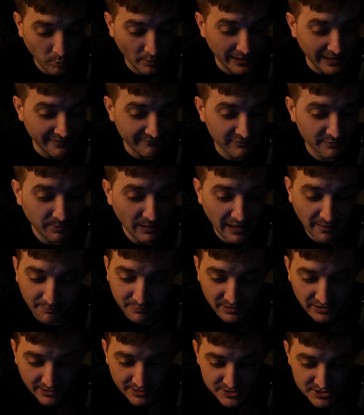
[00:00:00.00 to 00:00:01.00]
whatever
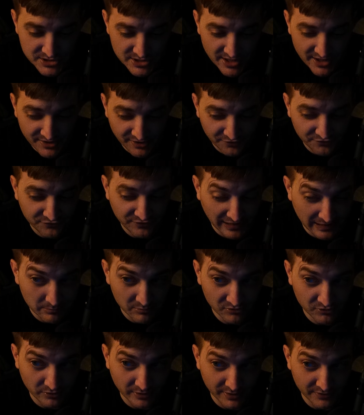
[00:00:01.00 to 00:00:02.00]
population this
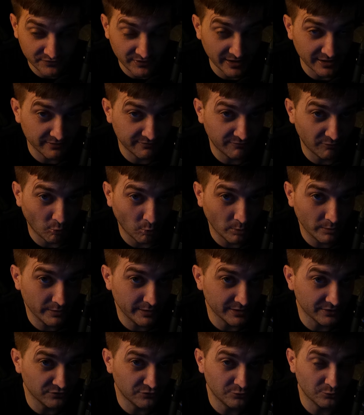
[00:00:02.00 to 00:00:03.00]
game is going to take
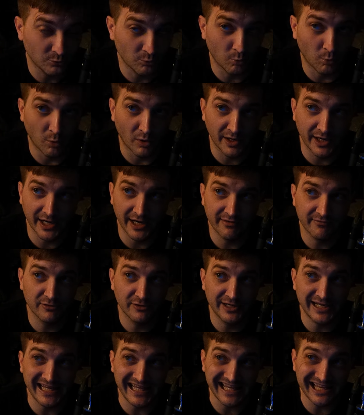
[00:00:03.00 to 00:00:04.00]
forward into
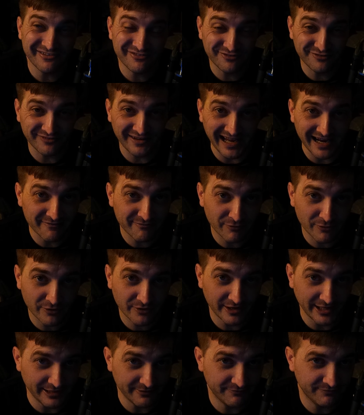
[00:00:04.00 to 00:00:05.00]
whatever if
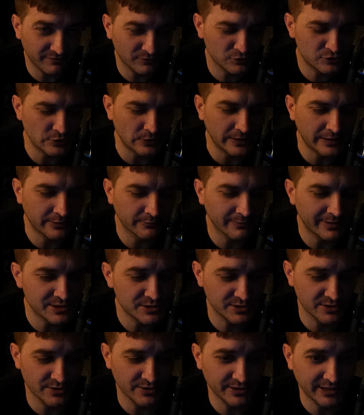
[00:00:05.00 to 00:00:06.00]
ever a future
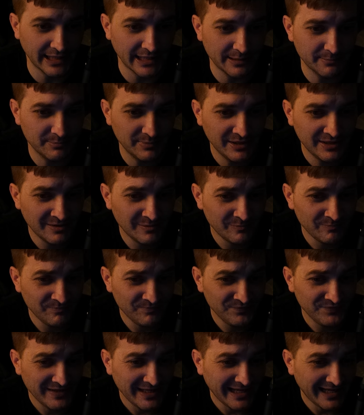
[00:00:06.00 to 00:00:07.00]
iteration of the game
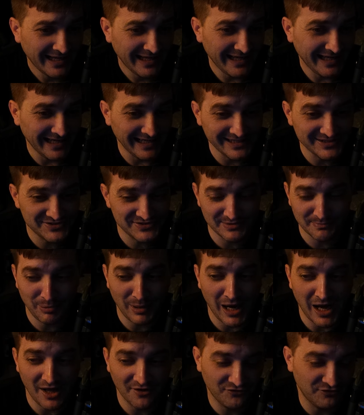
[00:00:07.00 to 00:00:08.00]
it's
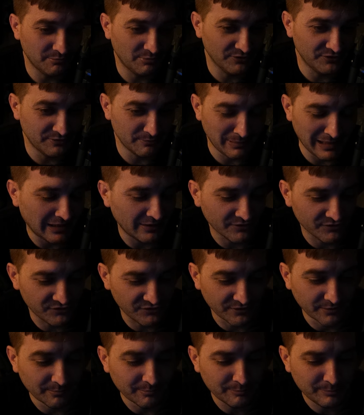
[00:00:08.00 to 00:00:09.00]
impossible to balance
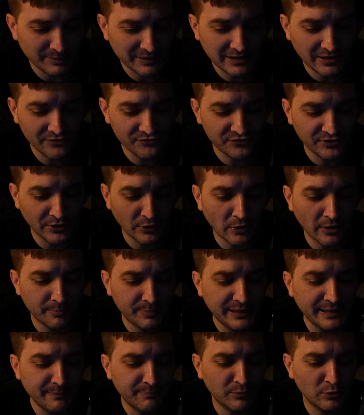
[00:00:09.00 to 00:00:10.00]
them because there are
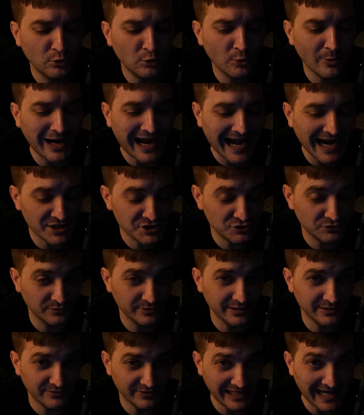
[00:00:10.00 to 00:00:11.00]
people who
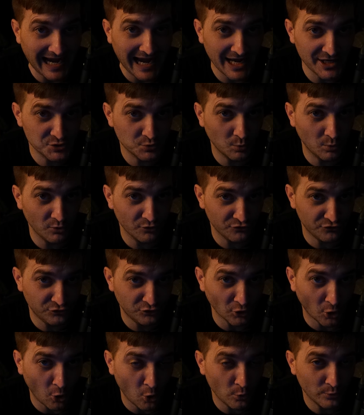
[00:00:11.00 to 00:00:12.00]
actually casuals
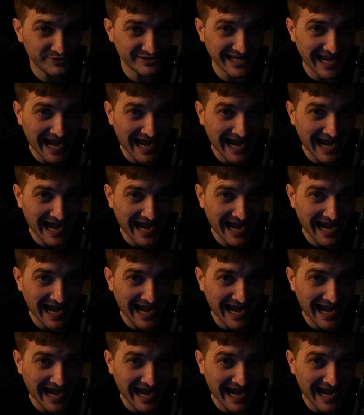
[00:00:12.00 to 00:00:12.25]
don't